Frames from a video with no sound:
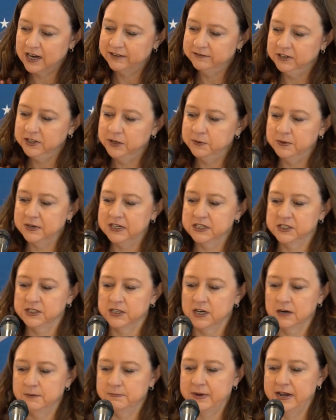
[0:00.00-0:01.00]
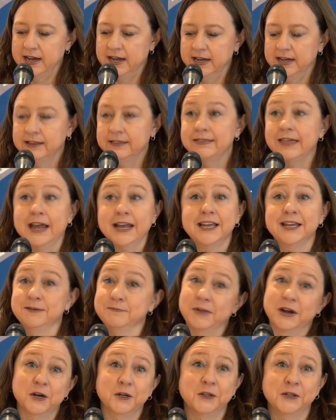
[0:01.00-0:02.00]
I really want to start by thanking
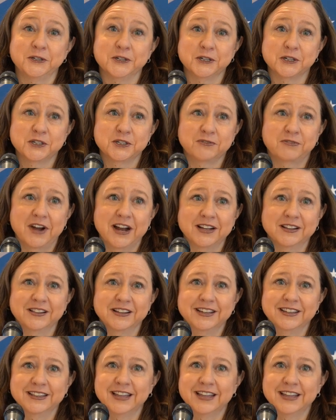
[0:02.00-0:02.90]
Marylanders, frankly.